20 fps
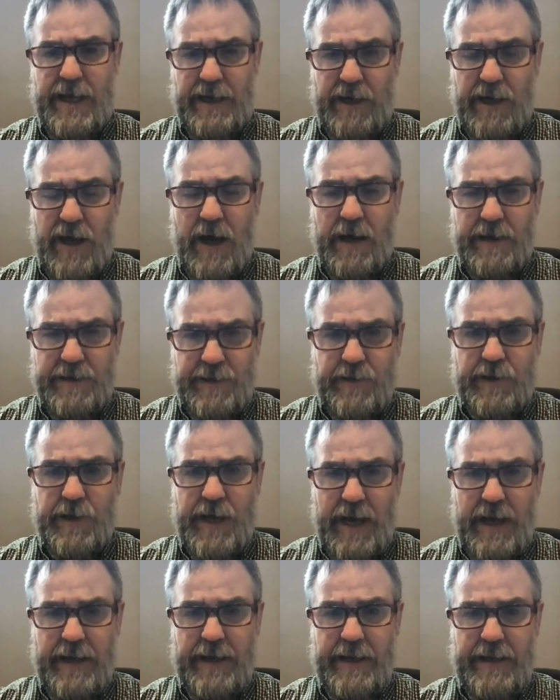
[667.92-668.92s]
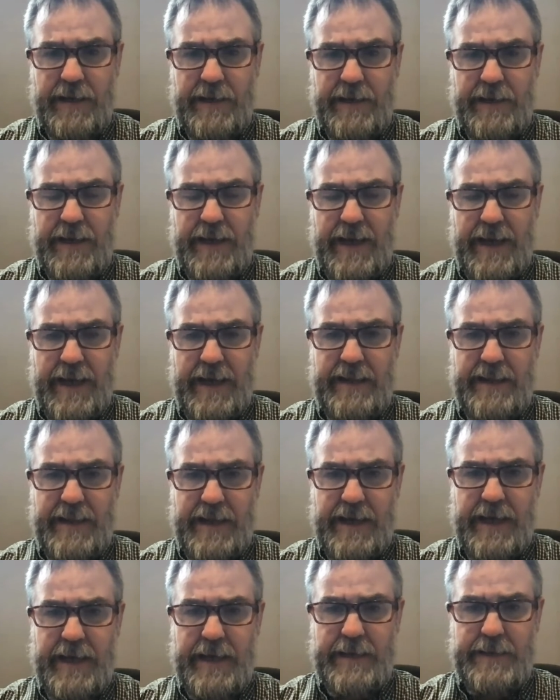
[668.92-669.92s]
God created, and
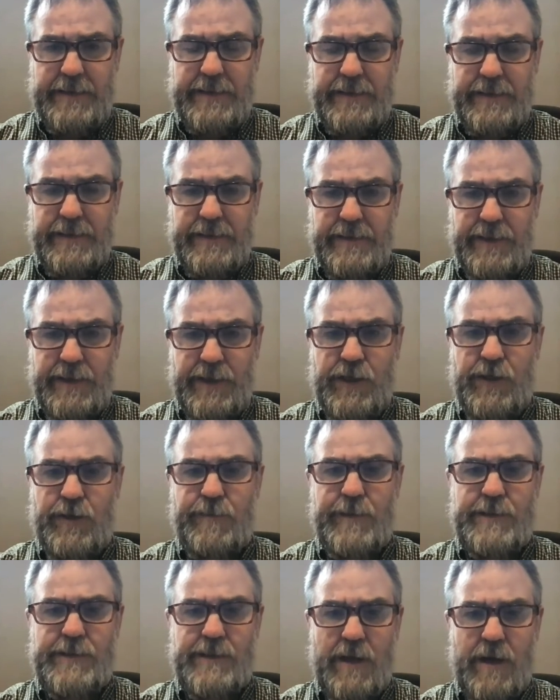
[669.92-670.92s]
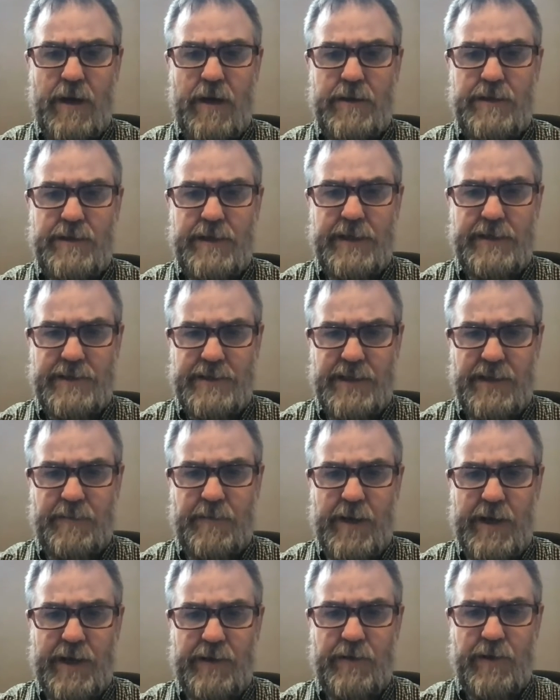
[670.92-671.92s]
that humans are in some
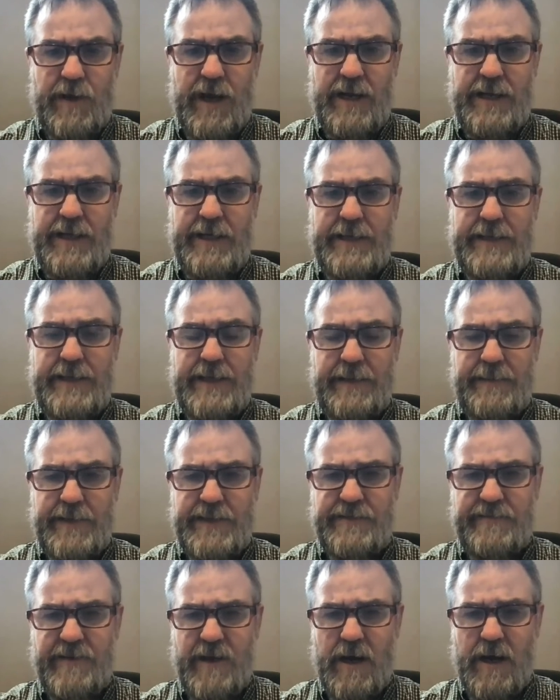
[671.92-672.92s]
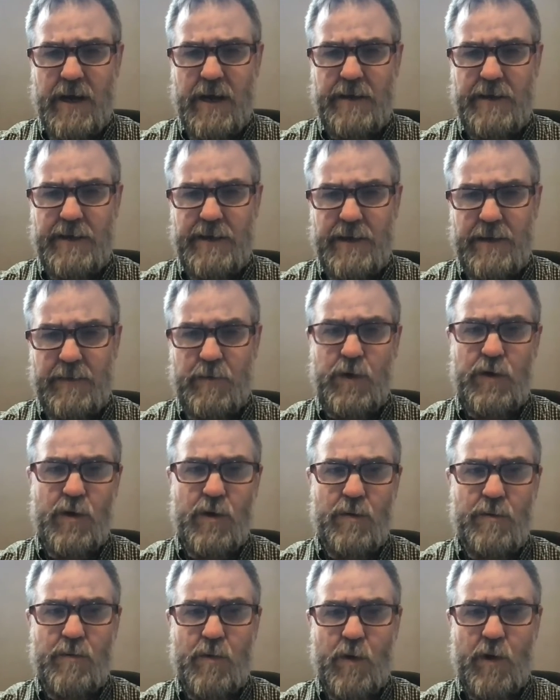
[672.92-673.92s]
way created in the image of God. And we'll
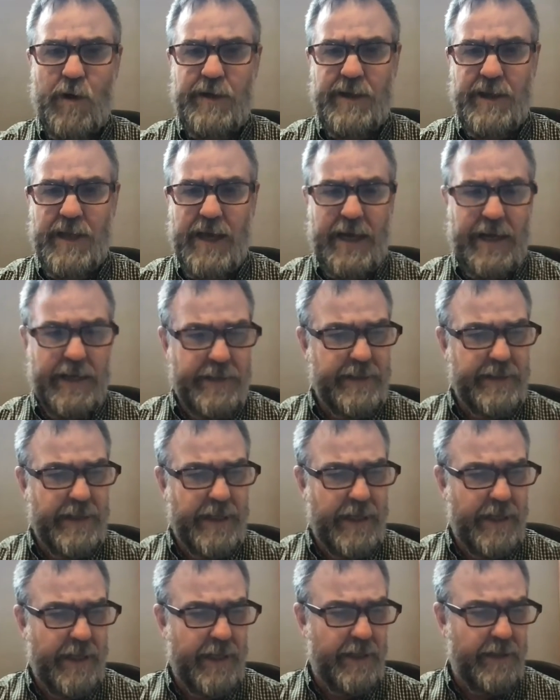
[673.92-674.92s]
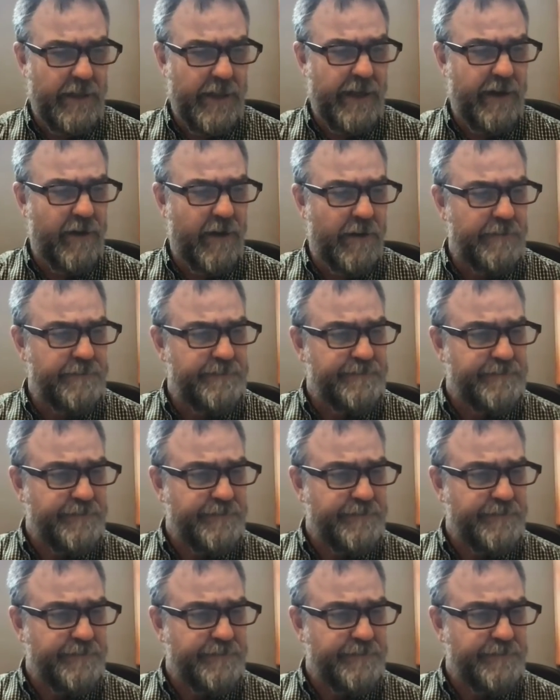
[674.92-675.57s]
go more into that later.